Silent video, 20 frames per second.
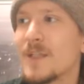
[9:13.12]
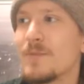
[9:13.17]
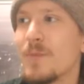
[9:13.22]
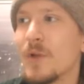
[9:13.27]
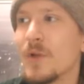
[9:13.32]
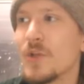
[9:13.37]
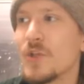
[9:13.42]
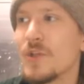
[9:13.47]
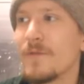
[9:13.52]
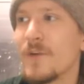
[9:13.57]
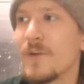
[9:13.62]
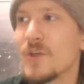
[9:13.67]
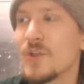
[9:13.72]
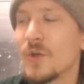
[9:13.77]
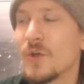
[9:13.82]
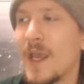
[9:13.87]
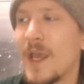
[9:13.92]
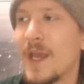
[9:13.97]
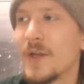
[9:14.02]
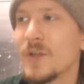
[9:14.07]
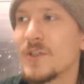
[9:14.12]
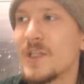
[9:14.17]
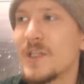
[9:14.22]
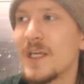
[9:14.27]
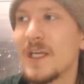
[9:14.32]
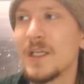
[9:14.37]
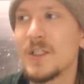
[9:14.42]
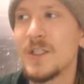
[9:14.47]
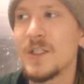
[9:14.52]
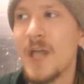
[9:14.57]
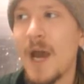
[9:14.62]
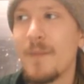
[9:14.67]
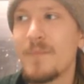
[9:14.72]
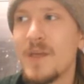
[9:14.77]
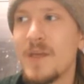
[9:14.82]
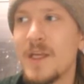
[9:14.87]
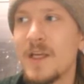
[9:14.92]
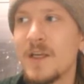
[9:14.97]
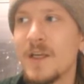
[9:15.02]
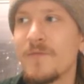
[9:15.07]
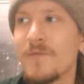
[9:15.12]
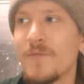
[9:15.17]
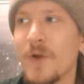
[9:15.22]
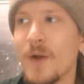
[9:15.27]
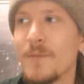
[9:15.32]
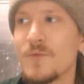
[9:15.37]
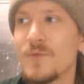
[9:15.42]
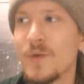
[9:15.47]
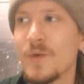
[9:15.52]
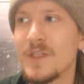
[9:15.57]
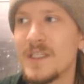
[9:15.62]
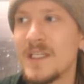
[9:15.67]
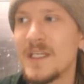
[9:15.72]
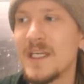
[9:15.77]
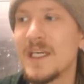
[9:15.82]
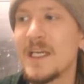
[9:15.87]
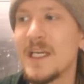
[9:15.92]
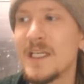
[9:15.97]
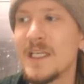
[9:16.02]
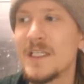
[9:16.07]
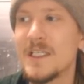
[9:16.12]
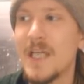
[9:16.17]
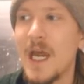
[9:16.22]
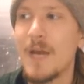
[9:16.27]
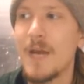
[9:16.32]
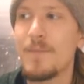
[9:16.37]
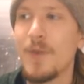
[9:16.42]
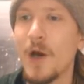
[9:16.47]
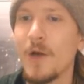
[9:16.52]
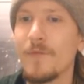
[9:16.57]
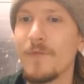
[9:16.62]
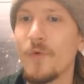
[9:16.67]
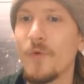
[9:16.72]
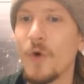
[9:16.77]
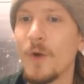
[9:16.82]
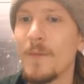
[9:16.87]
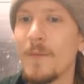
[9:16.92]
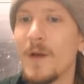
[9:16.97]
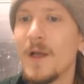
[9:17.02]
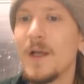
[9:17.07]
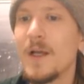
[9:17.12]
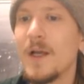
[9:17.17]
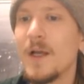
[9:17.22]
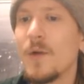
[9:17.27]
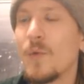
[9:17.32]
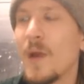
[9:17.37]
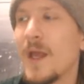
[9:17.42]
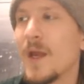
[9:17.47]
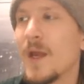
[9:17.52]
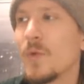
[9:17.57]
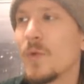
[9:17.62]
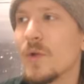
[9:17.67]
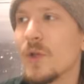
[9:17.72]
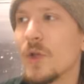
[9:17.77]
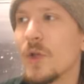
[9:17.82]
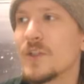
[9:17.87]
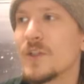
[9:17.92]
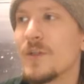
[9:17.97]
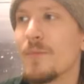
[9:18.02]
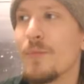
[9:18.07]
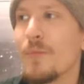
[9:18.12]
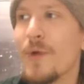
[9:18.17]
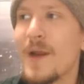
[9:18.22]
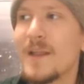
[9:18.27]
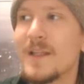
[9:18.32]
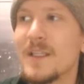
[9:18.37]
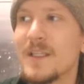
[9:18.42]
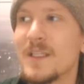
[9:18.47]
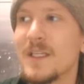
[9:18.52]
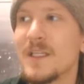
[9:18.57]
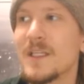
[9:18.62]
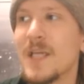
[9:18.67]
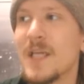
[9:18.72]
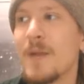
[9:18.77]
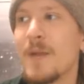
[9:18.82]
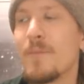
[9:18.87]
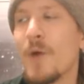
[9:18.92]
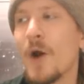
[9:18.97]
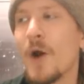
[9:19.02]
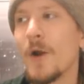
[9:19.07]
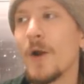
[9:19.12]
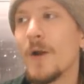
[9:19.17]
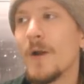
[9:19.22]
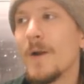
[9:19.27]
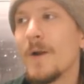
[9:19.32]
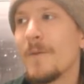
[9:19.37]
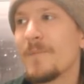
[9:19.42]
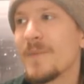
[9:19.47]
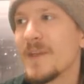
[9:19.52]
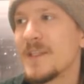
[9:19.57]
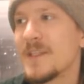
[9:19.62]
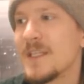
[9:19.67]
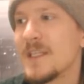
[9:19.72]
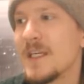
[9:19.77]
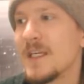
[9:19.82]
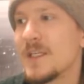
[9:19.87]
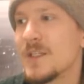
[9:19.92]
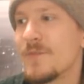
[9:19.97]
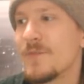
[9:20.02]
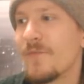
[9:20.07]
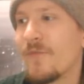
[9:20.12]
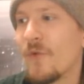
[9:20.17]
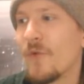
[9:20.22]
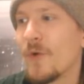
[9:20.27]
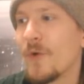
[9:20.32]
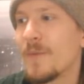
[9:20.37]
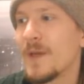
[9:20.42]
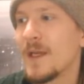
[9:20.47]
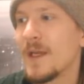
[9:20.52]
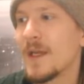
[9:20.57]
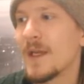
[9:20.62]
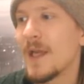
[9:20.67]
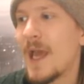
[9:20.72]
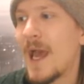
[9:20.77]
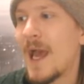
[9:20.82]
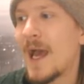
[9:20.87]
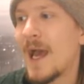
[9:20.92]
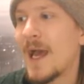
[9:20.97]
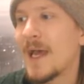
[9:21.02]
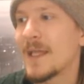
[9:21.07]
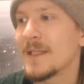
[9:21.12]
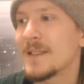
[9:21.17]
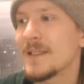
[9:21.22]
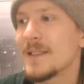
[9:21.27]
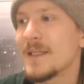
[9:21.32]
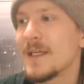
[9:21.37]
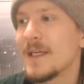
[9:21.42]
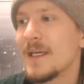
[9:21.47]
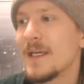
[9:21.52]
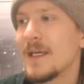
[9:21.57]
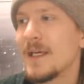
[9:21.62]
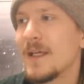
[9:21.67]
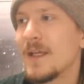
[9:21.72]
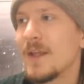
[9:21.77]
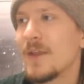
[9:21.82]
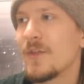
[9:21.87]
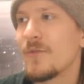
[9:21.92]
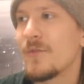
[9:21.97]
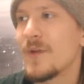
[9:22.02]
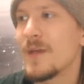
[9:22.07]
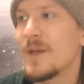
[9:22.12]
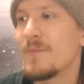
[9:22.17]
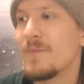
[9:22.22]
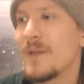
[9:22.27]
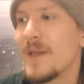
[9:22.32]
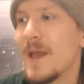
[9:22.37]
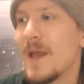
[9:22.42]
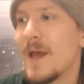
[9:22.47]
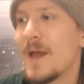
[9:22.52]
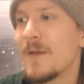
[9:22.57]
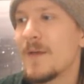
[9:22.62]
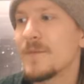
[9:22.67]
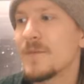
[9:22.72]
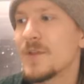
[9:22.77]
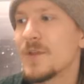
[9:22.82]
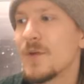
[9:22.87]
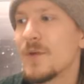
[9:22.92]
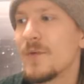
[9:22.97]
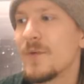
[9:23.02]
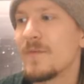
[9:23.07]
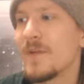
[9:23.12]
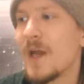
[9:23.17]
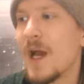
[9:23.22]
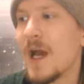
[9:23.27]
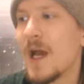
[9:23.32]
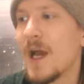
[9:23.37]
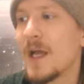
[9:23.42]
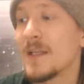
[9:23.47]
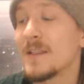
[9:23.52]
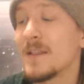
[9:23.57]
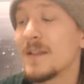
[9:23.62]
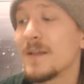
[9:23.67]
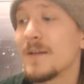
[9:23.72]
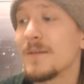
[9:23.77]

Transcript: bullish reversal candlestick. It's not being confirmed. We're seeing an inside bar form, and we'll look to break this inside bar. Let's see, it's forming at 3 p.m., so we've got...